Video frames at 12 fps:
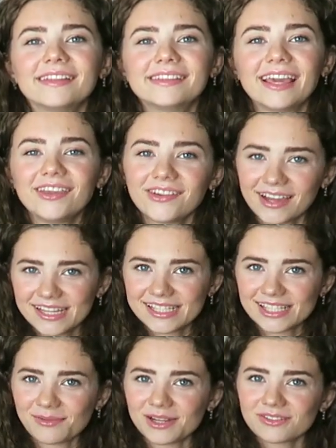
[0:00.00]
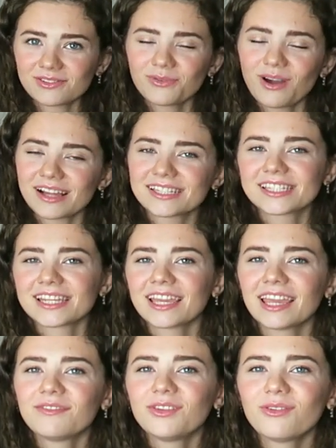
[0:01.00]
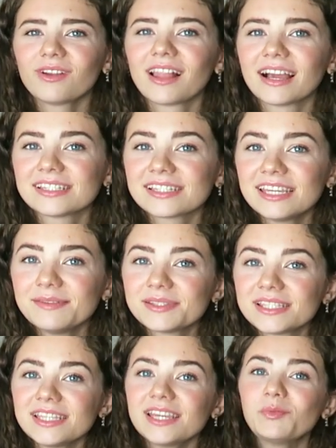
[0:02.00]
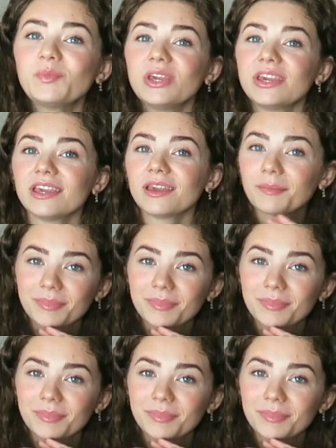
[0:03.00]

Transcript: Thank you guys so much for watching. If you would like to keep seeing me,